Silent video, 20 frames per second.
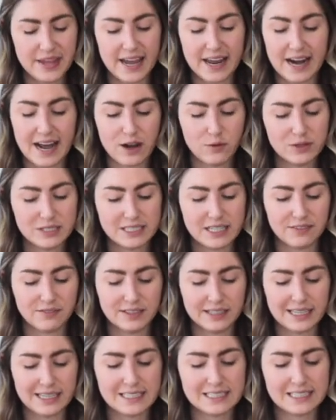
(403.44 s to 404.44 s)
And I would
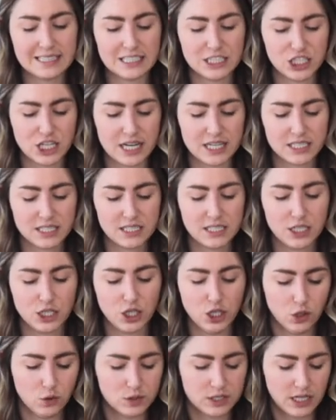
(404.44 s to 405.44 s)
definitely suggest
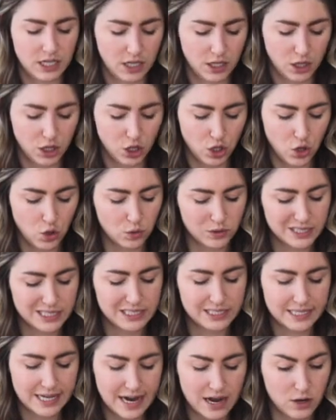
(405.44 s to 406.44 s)
using those
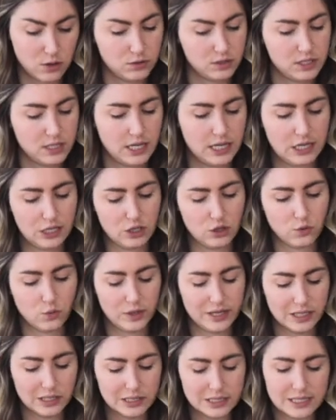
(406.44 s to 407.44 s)
sounds in your
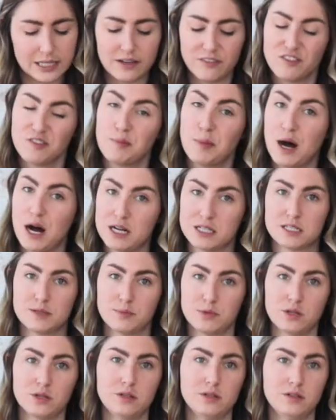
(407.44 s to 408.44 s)
reels if
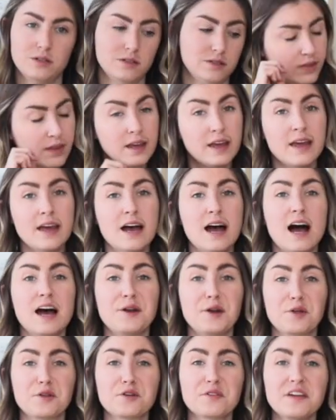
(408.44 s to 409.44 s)
possible.
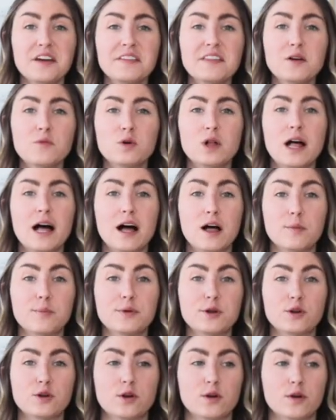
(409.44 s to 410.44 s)
Another thing that will
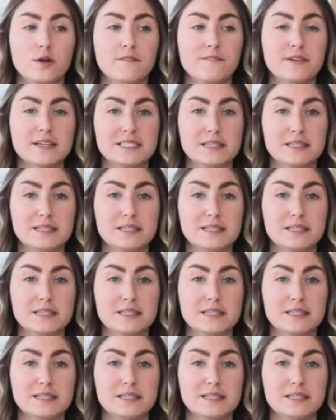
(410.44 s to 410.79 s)
help your